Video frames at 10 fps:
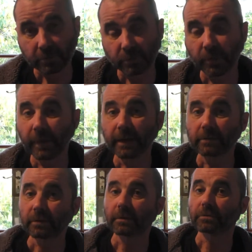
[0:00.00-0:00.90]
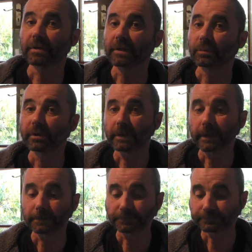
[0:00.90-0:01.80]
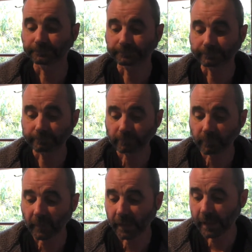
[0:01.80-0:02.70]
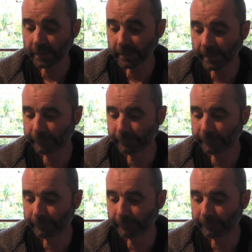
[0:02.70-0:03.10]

to my mate who's got a 3D printer, and